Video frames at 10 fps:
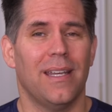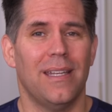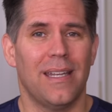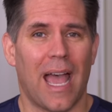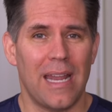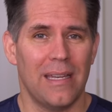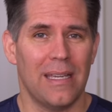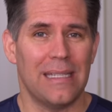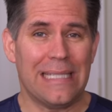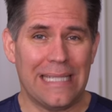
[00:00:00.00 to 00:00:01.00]

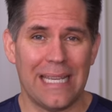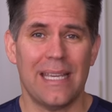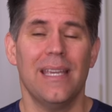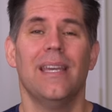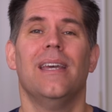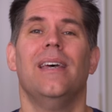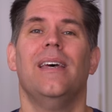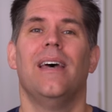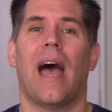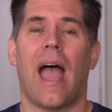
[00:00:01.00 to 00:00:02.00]

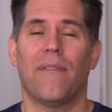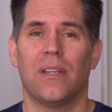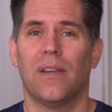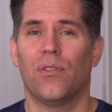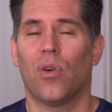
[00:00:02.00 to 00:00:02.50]
90D. I have to give